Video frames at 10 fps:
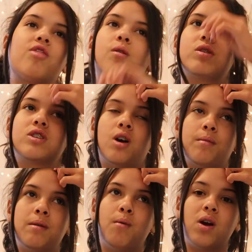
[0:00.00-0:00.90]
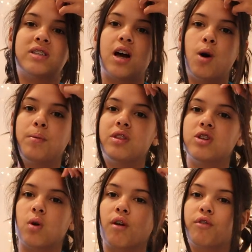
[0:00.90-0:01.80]
there were so many boys that opened
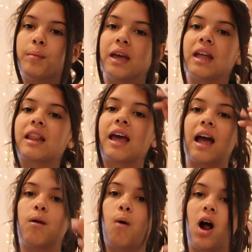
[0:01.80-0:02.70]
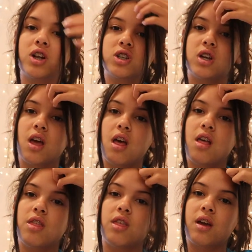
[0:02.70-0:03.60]
the door for me. And like I watched
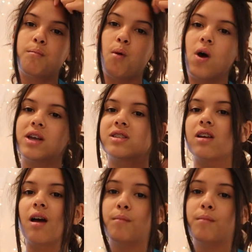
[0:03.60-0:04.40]
the boys.